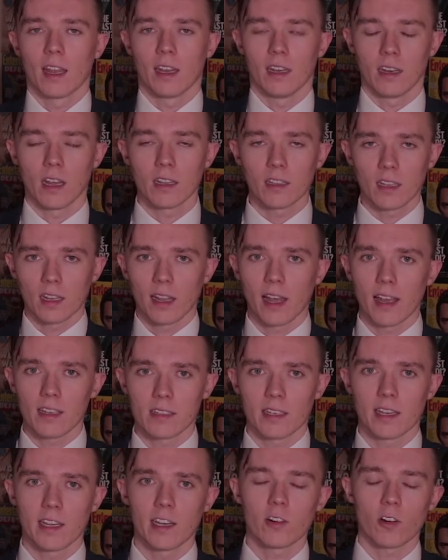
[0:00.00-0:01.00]

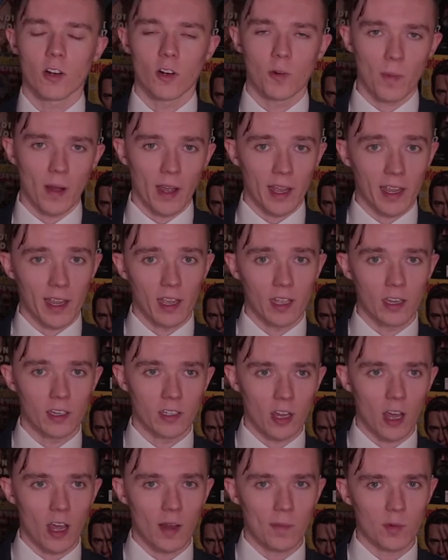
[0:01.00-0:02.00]
Nonetheless, here are my
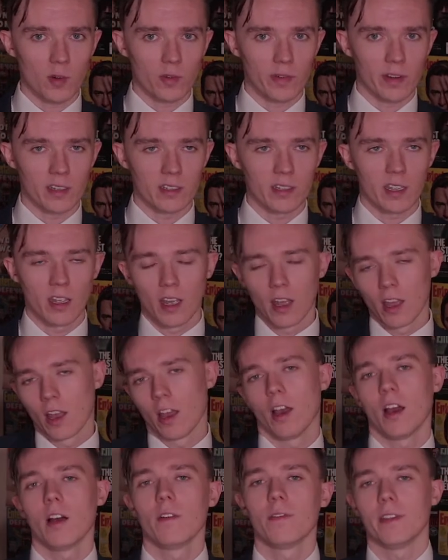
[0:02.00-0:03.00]
top movies
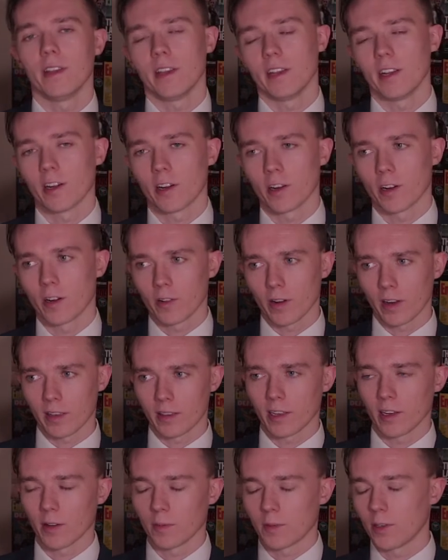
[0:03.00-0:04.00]
of the year right
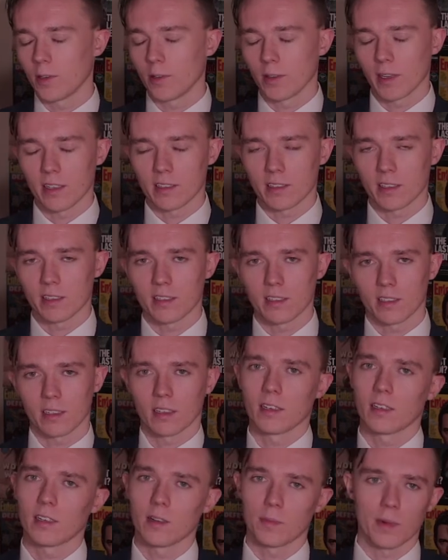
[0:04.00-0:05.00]
there. I'm too lazy to
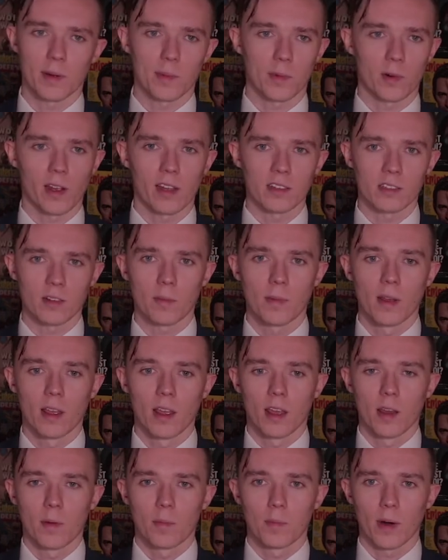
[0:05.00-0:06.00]
memorize them.
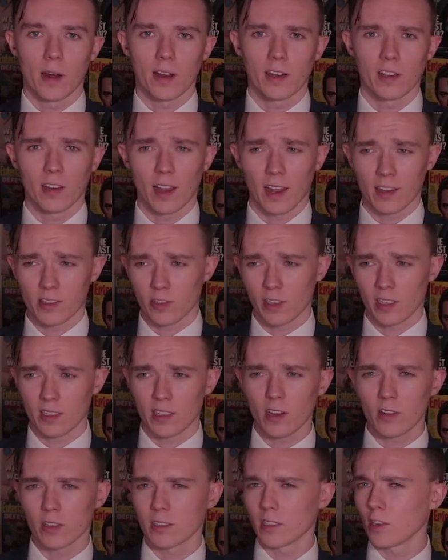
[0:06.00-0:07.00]
But as you can
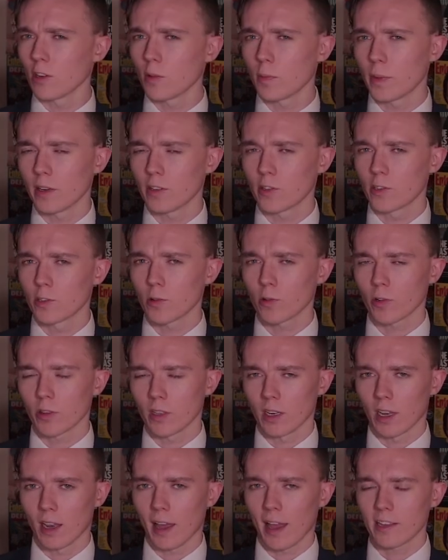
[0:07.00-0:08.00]
tell, it's a little bit shorter than
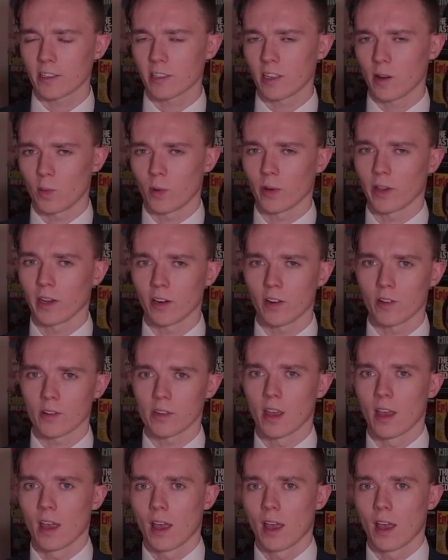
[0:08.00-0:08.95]
the last couple years.